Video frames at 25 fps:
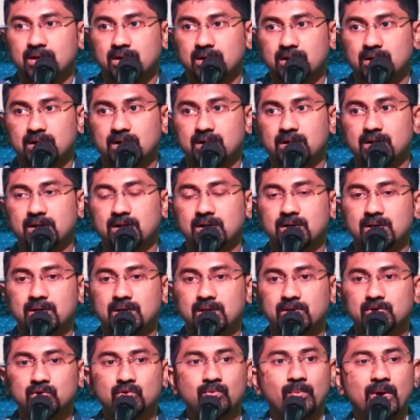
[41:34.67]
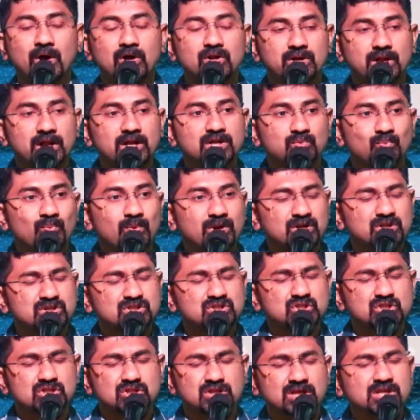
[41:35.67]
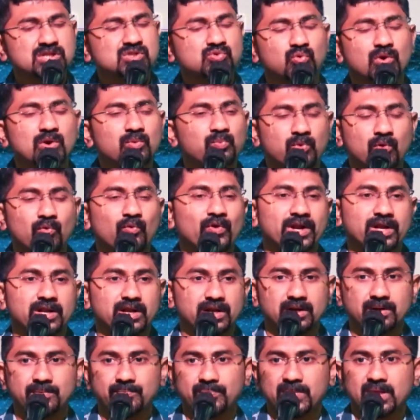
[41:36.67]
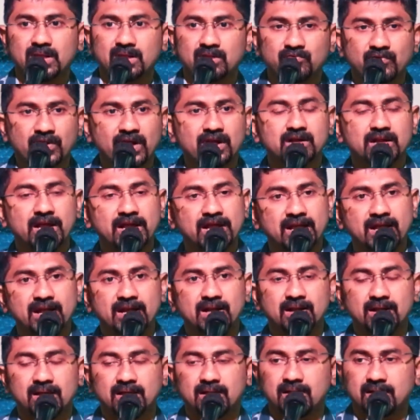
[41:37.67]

uh, you know not much things were provided in fact I had,